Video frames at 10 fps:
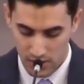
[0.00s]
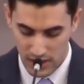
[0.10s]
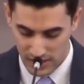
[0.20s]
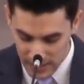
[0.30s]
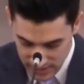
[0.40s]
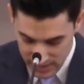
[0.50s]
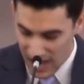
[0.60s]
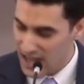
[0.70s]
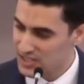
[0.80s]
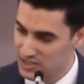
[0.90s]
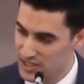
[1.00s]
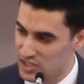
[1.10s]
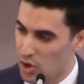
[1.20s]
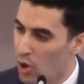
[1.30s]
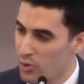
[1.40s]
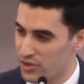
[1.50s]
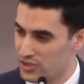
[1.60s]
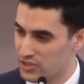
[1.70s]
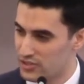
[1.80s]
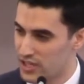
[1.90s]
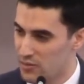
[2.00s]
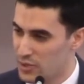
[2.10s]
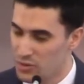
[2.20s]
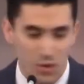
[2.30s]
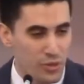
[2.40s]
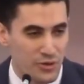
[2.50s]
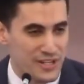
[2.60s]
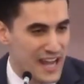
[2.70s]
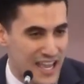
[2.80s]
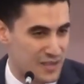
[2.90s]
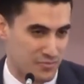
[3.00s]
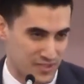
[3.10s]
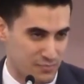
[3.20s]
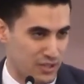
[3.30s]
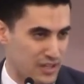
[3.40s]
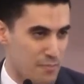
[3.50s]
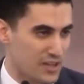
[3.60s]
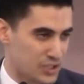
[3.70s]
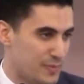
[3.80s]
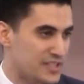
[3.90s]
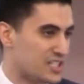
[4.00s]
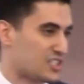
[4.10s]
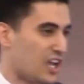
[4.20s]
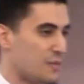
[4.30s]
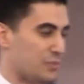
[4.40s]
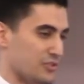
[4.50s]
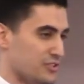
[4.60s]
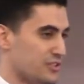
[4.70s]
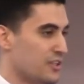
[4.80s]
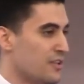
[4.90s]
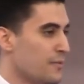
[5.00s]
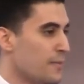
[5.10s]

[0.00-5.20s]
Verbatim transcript: And he asks these owners, they, we don't know their names, but they must be disciples